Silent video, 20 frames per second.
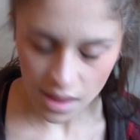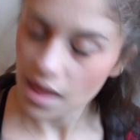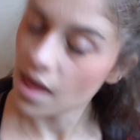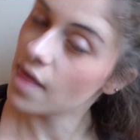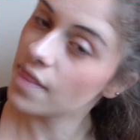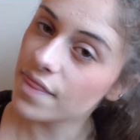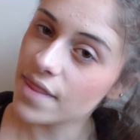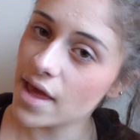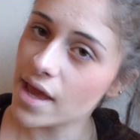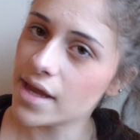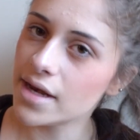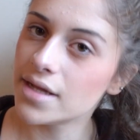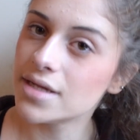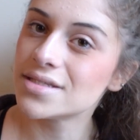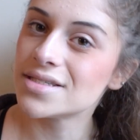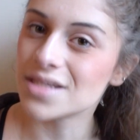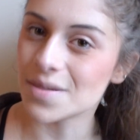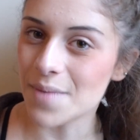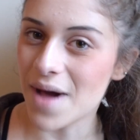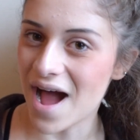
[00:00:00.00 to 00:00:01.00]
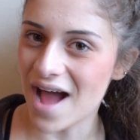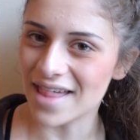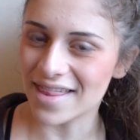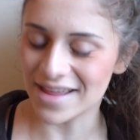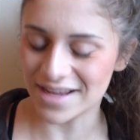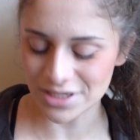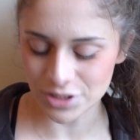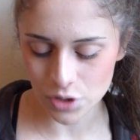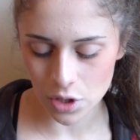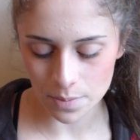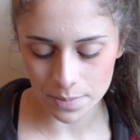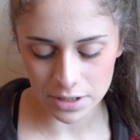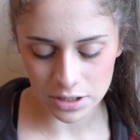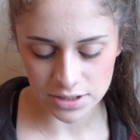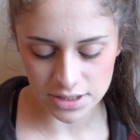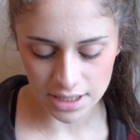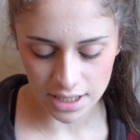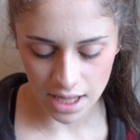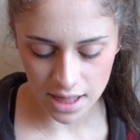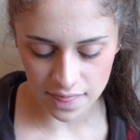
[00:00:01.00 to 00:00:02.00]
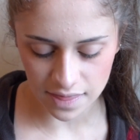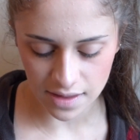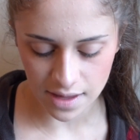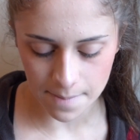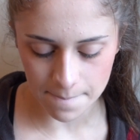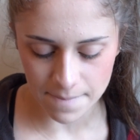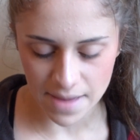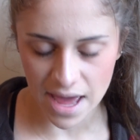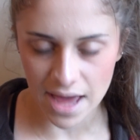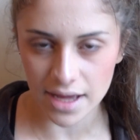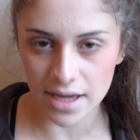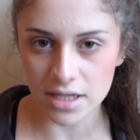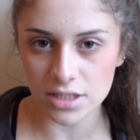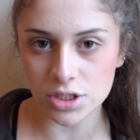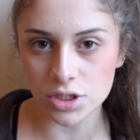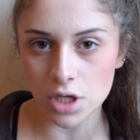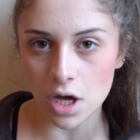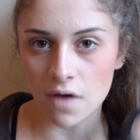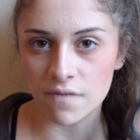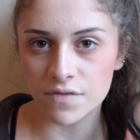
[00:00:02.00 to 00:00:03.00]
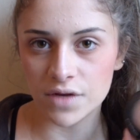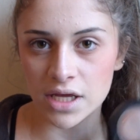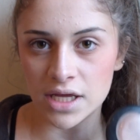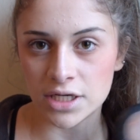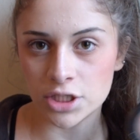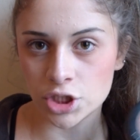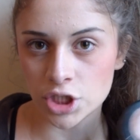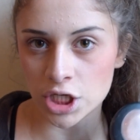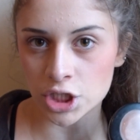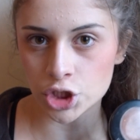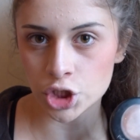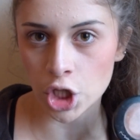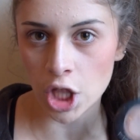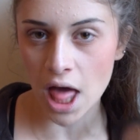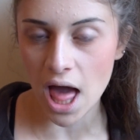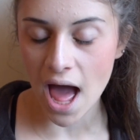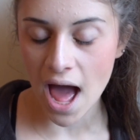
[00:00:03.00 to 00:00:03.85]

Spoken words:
And then some highlight. So I'll be using the MAC Soft and Gentle